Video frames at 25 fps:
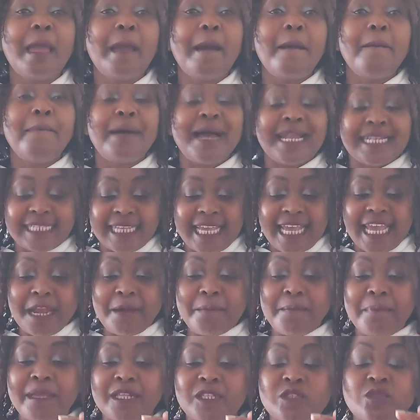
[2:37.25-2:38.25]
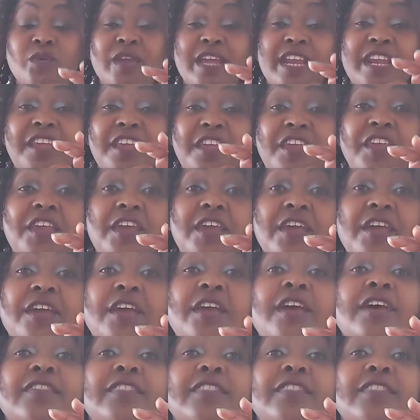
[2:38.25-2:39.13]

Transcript: but in between here,